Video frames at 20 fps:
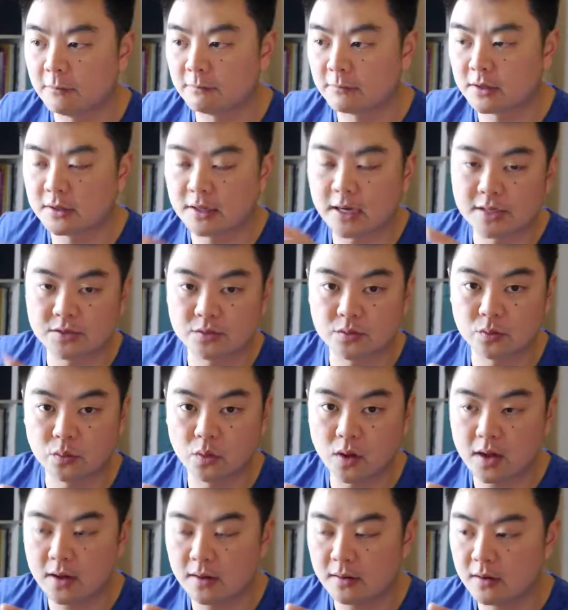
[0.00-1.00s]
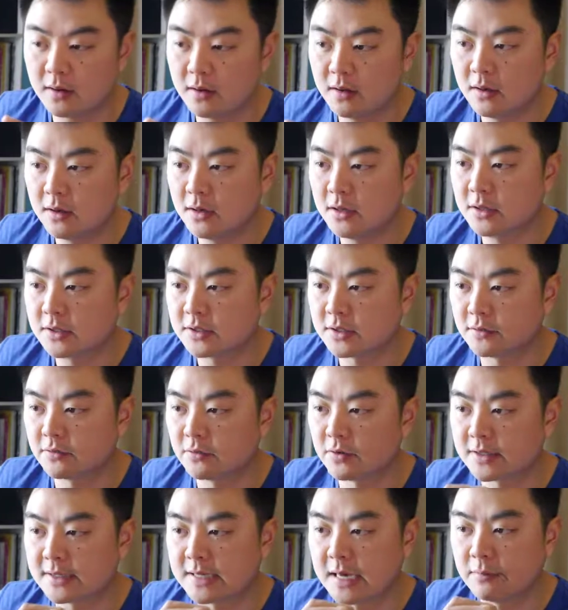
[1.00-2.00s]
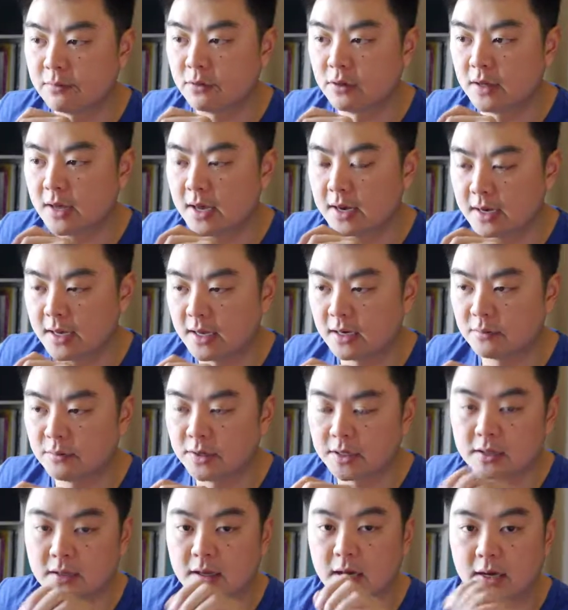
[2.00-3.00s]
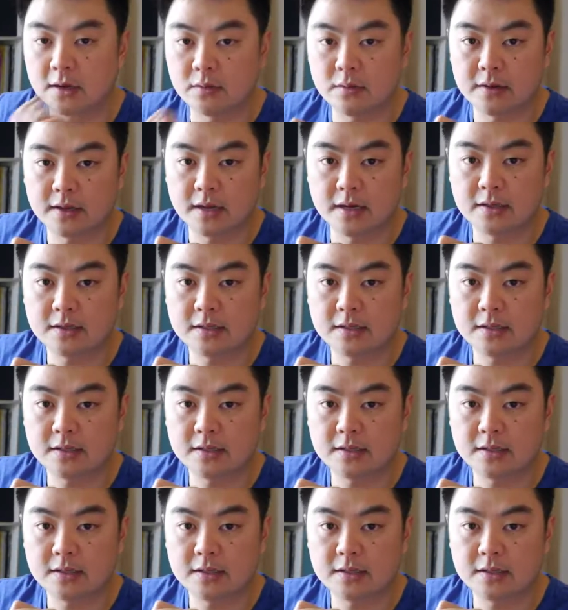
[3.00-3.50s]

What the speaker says: collides with what. So for example, an enemy colliding with